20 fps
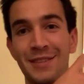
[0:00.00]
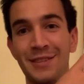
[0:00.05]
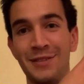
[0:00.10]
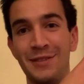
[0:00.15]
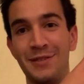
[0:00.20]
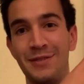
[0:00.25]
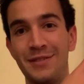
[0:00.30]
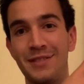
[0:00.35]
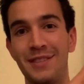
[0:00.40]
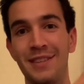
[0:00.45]

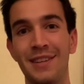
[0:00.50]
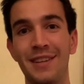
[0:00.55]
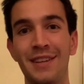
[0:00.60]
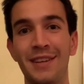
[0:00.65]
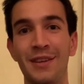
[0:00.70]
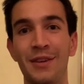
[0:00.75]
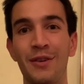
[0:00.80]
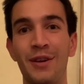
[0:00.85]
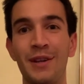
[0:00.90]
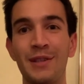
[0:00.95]
This
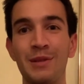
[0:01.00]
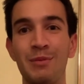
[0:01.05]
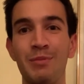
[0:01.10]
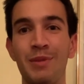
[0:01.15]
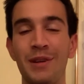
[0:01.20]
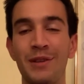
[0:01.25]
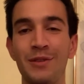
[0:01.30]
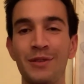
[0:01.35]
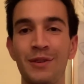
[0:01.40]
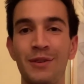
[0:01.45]
crazy
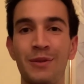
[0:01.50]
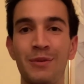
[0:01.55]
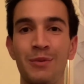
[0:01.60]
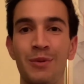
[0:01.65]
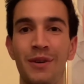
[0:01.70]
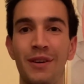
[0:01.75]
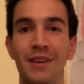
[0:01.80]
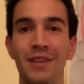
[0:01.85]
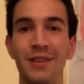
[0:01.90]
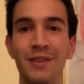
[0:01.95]
picture on the
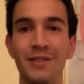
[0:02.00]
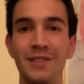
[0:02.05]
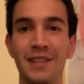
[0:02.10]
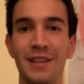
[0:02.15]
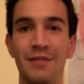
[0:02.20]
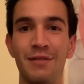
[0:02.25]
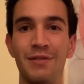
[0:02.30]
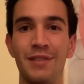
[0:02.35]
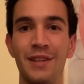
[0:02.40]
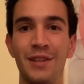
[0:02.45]
wall looks
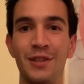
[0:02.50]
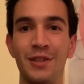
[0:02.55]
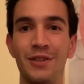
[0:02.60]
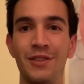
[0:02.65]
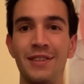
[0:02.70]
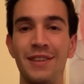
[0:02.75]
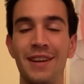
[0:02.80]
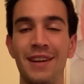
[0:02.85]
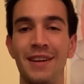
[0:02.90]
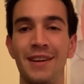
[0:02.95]
like a
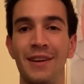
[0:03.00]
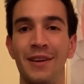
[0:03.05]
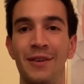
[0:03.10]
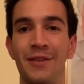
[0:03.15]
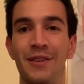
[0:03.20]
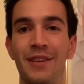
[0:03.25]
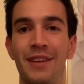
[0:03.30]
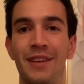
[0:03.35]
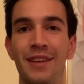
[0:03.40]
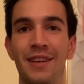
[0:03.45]
fish. I don't know.